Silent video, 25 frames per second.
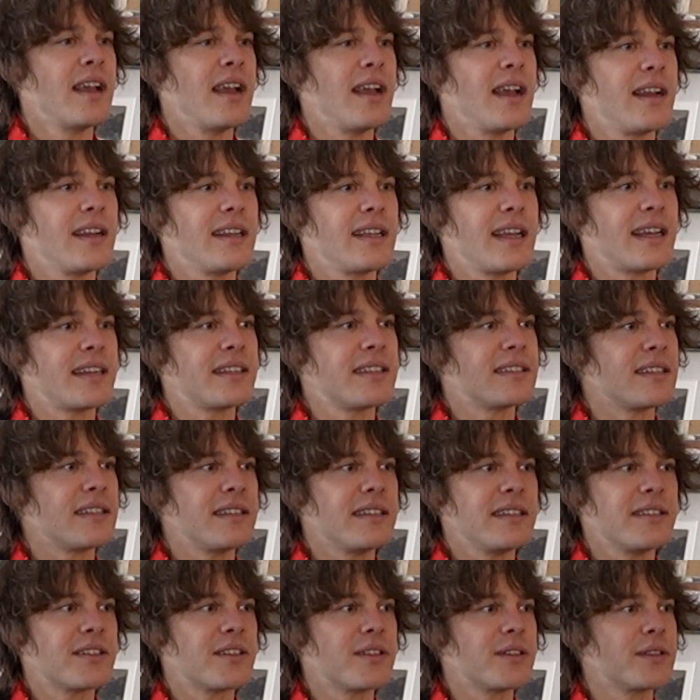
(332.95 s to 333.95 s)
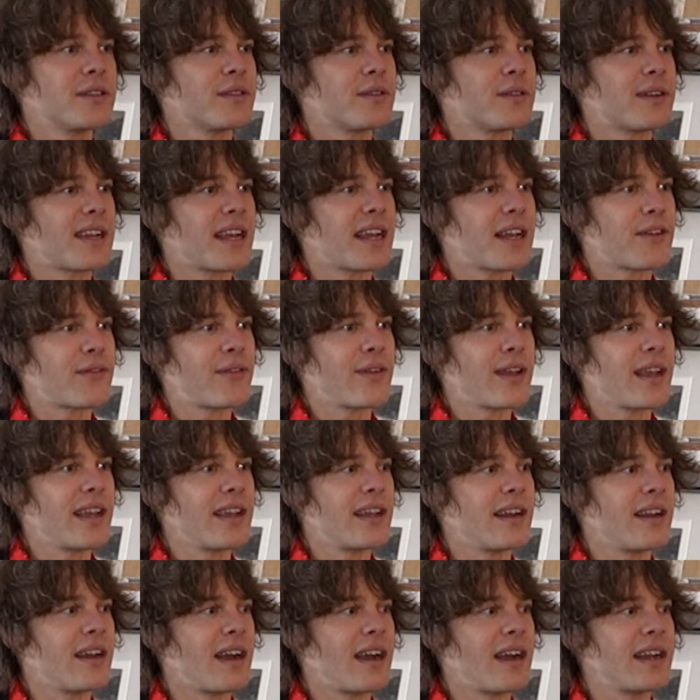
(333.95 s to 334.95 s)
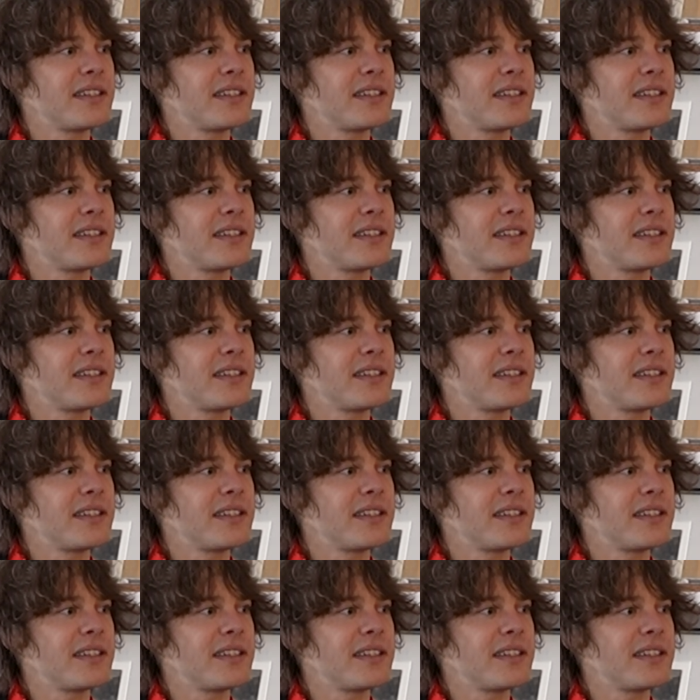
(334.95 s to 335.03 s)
And he had his own little cafe, and